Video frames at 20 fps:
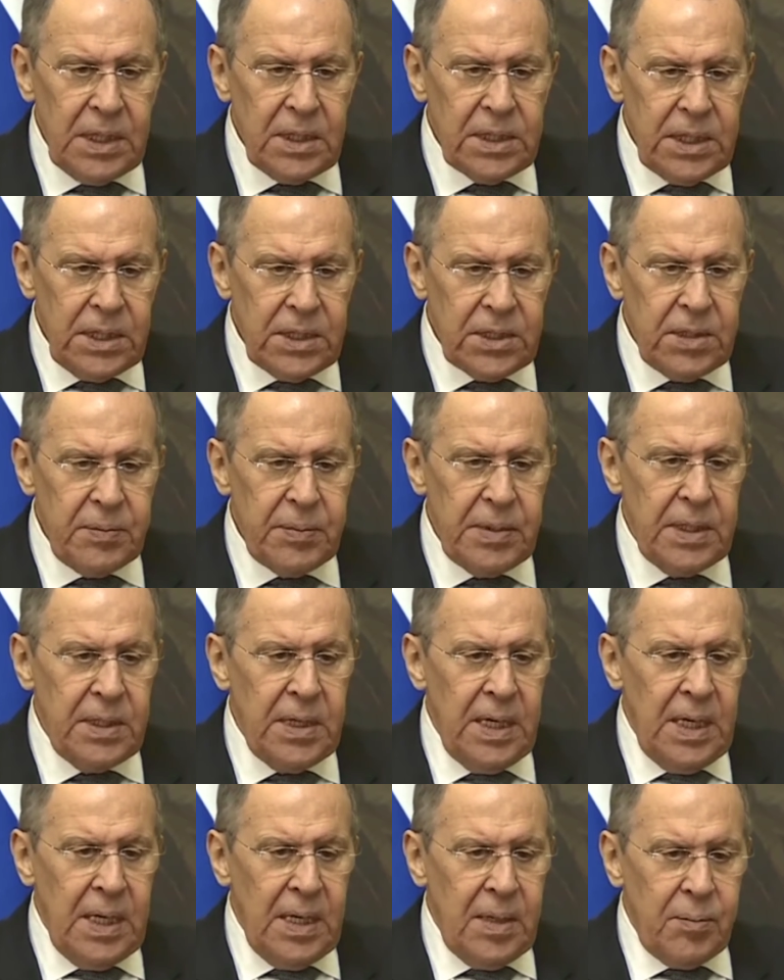
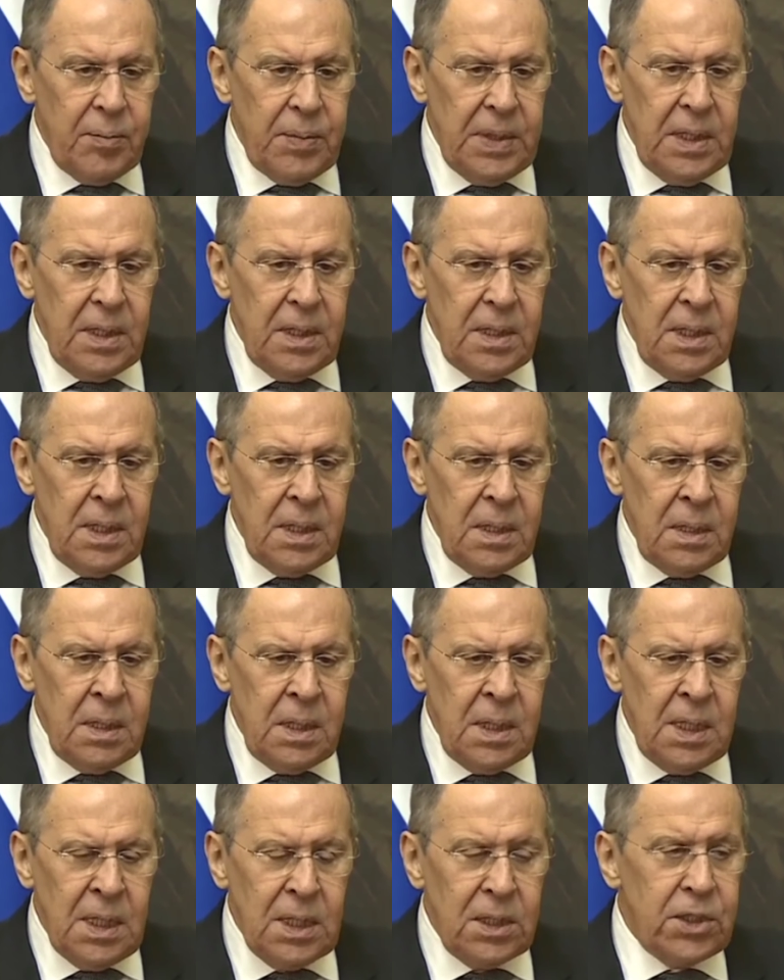Obviously, behind all these
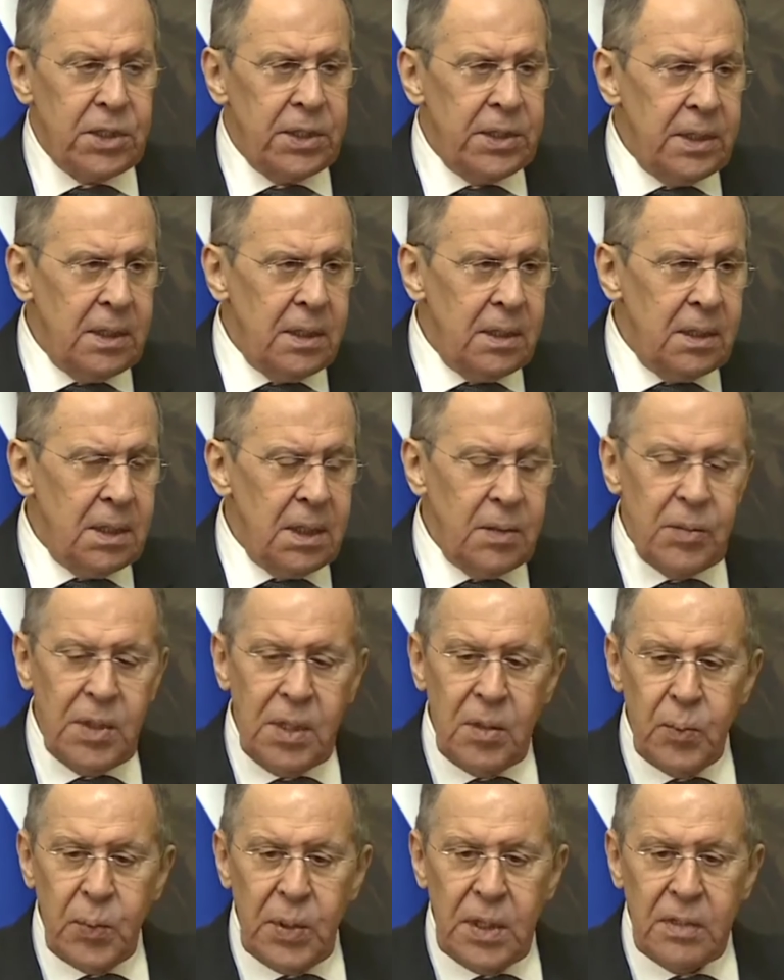important processes,
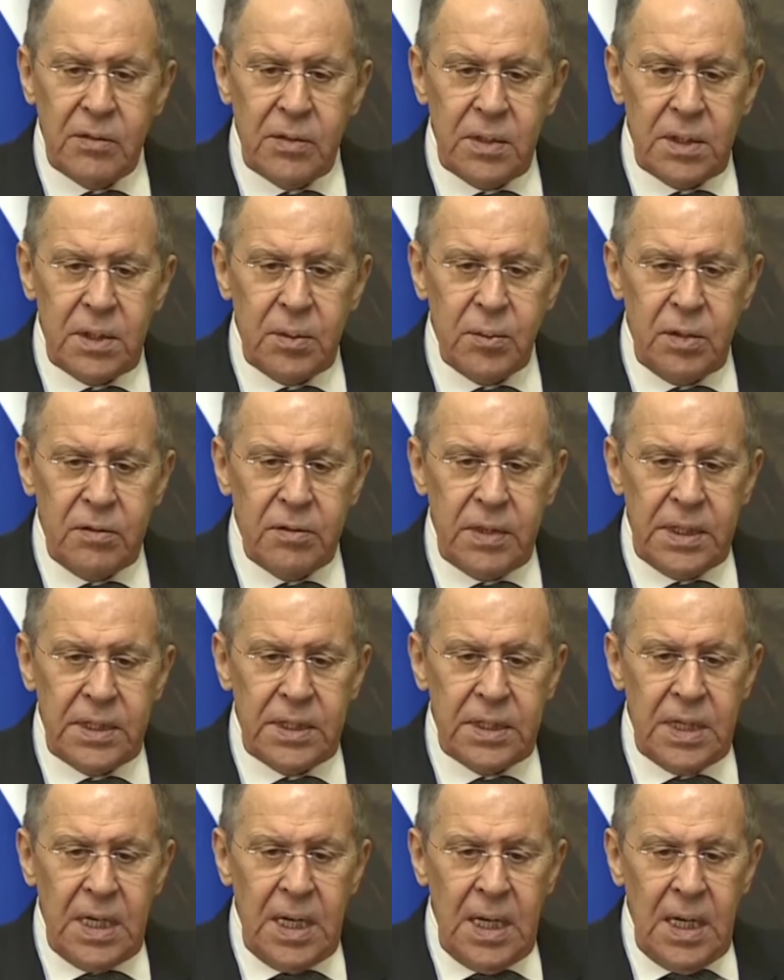we shouldn't and
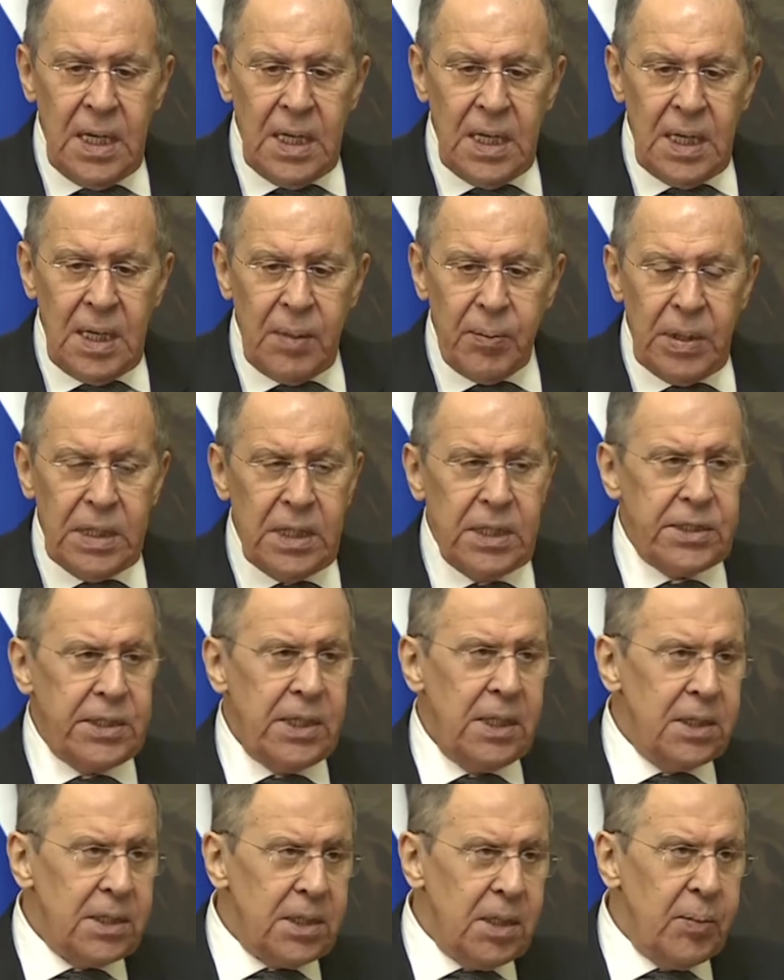we have no right to
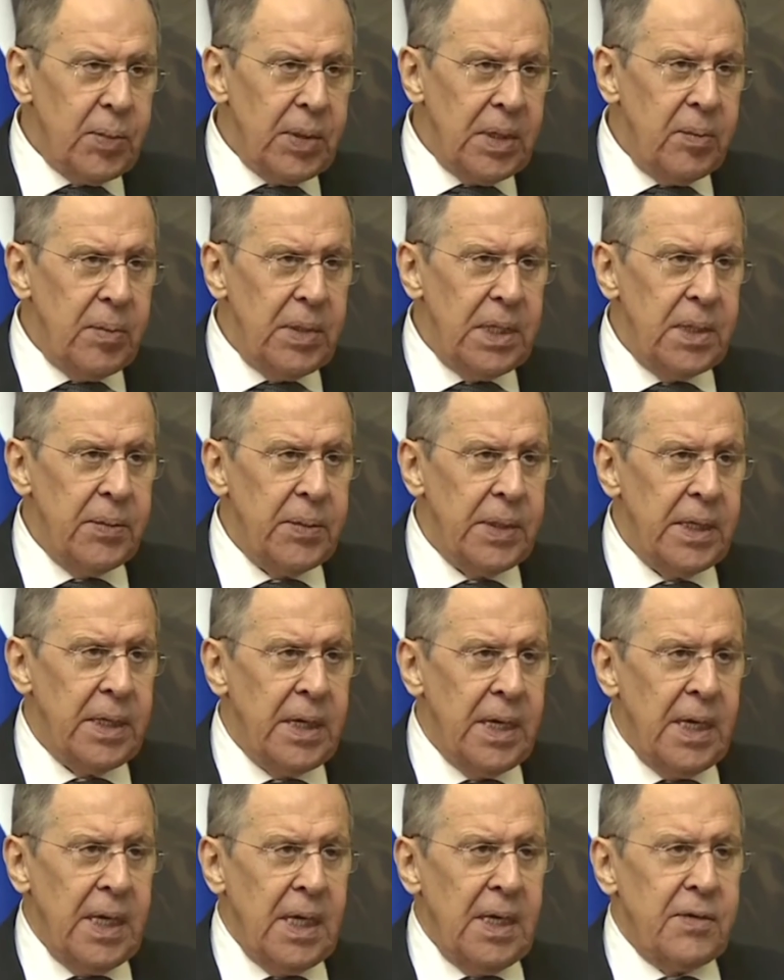forget about the
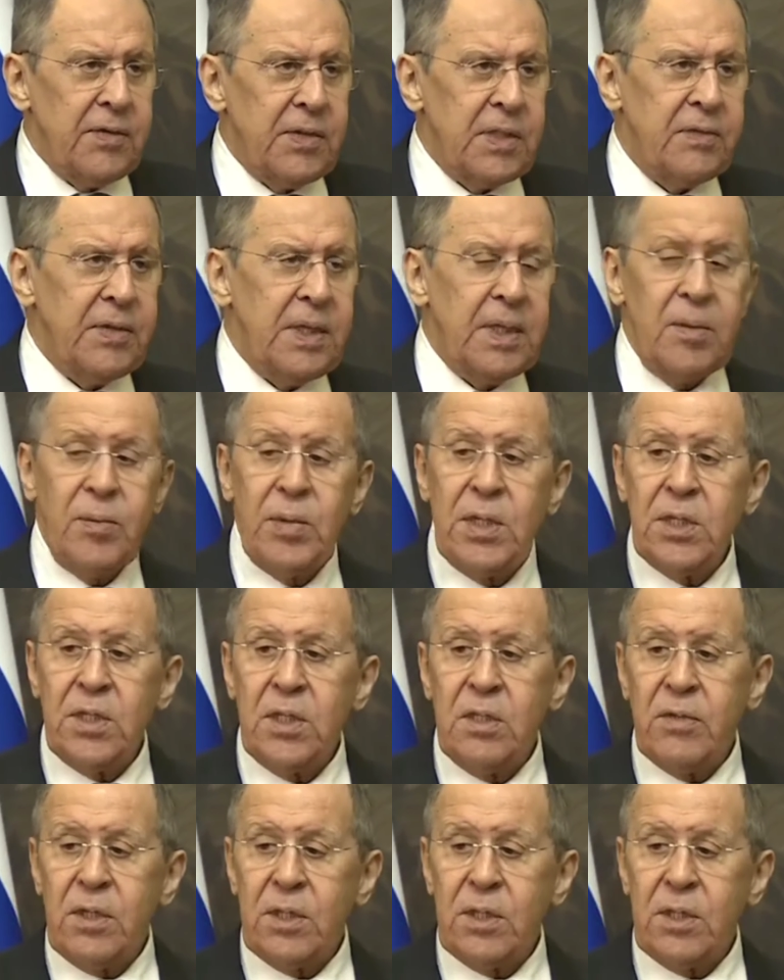Palestine problem.